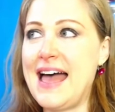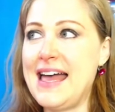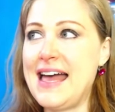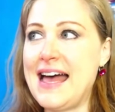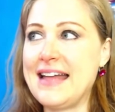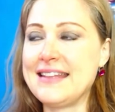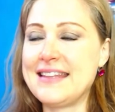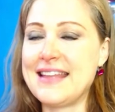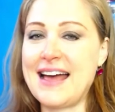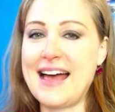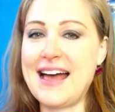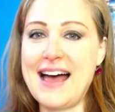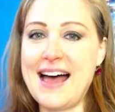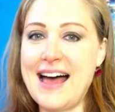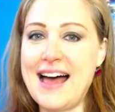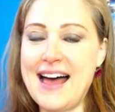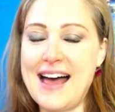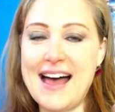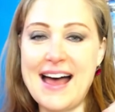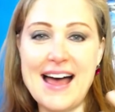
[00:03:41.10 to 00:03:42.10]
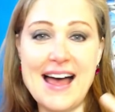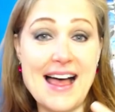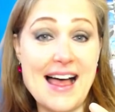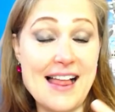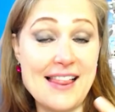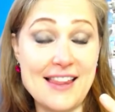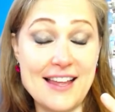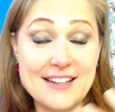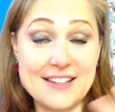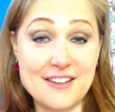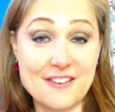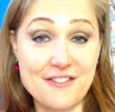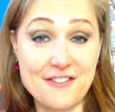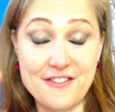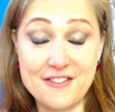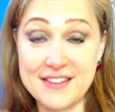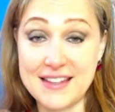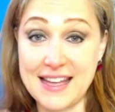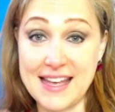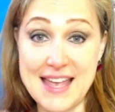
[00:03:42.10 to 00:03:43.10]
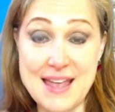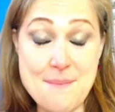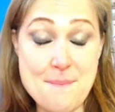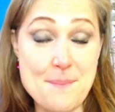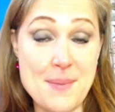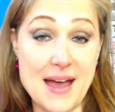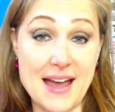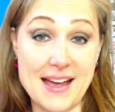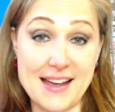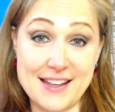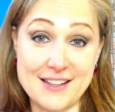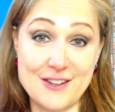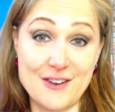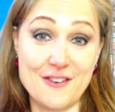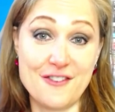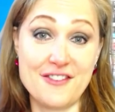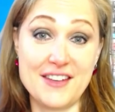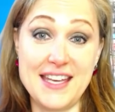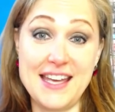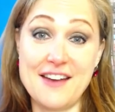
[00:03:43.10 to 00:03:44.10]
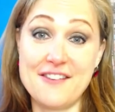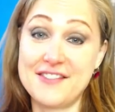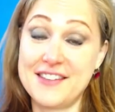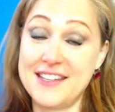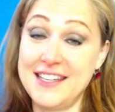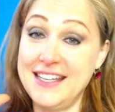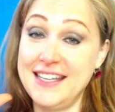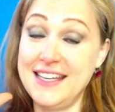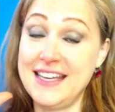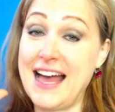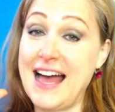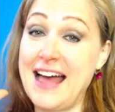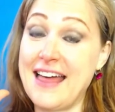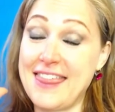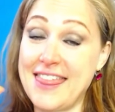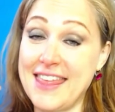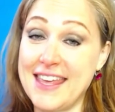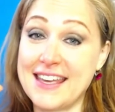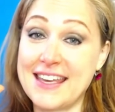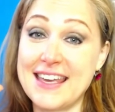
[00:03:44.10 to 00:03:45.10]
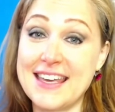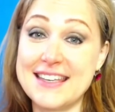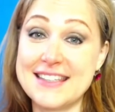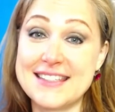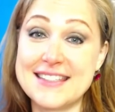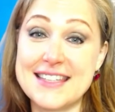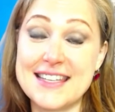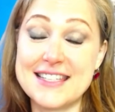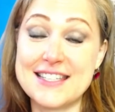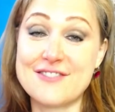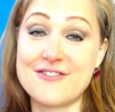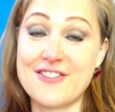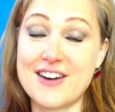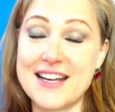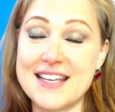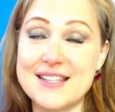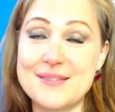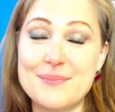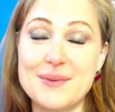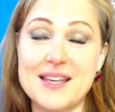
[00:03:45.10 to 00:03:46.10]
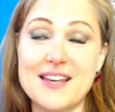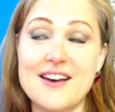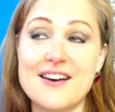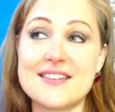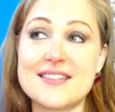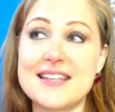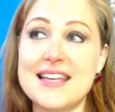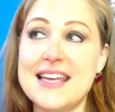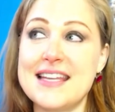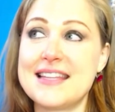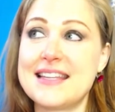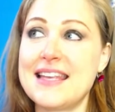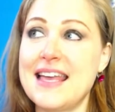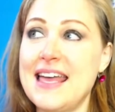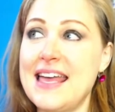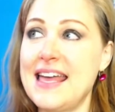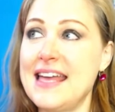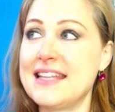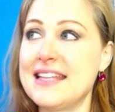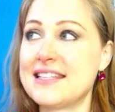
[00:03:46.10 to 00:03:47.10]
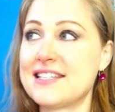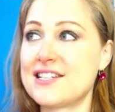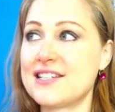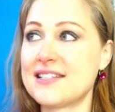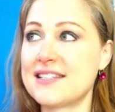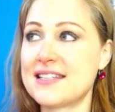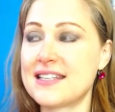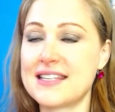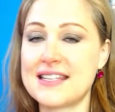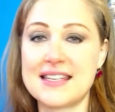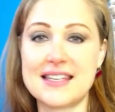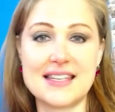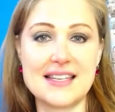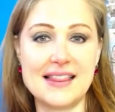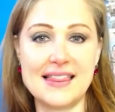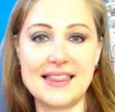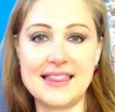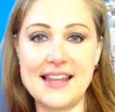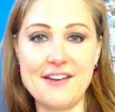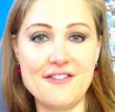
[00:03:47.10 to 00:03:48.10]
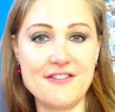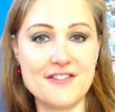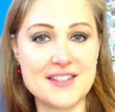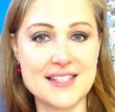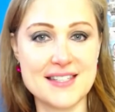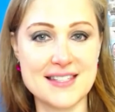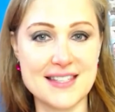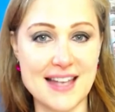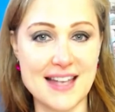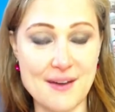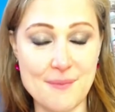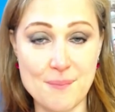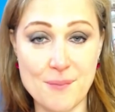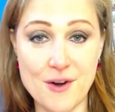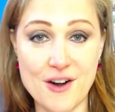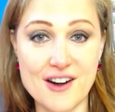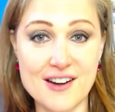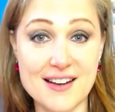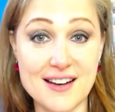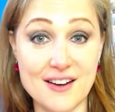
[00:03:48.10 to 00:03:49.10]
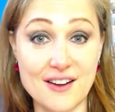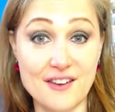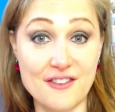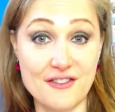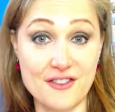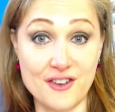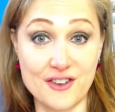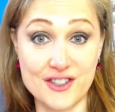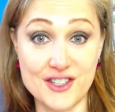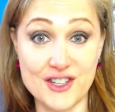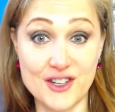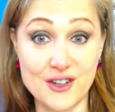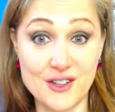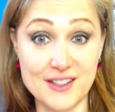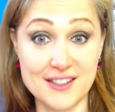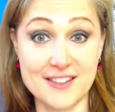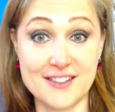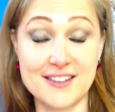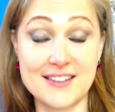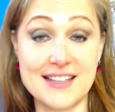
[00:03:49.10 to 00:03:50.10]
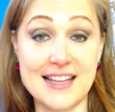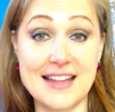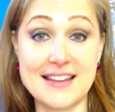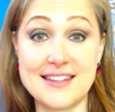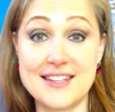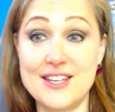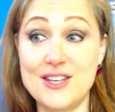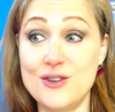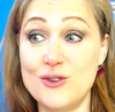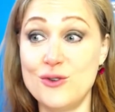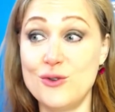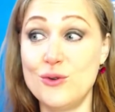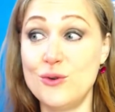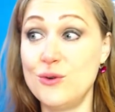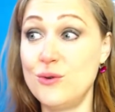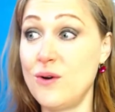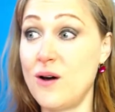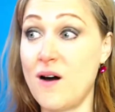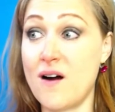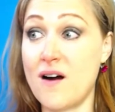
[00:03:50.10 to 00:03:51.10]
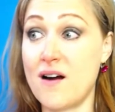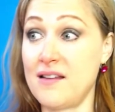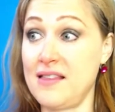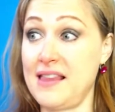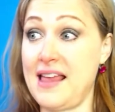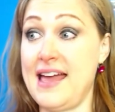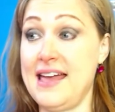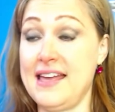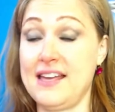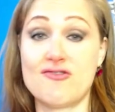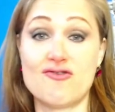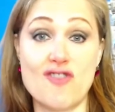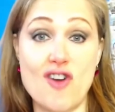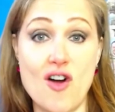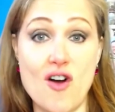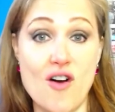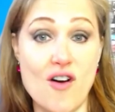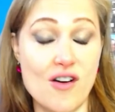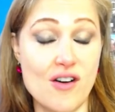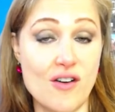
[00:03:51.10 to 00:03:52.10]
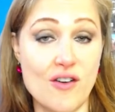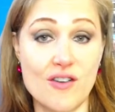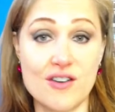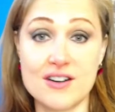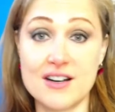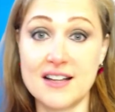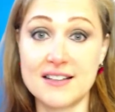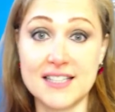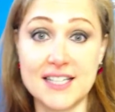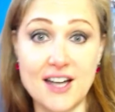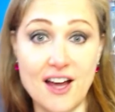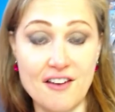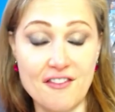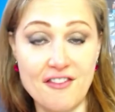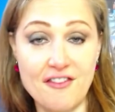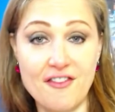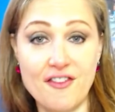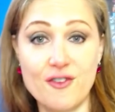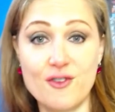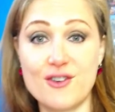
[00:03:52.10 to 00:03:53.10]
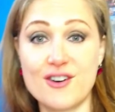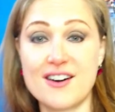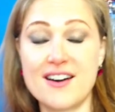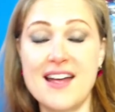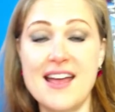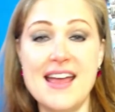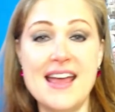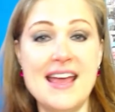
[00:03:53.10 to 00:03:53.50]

And a lot of the impact of EFT, I think, is this phrase, because it just lifts the burden off your shoulder that you are like wrong or not enough, or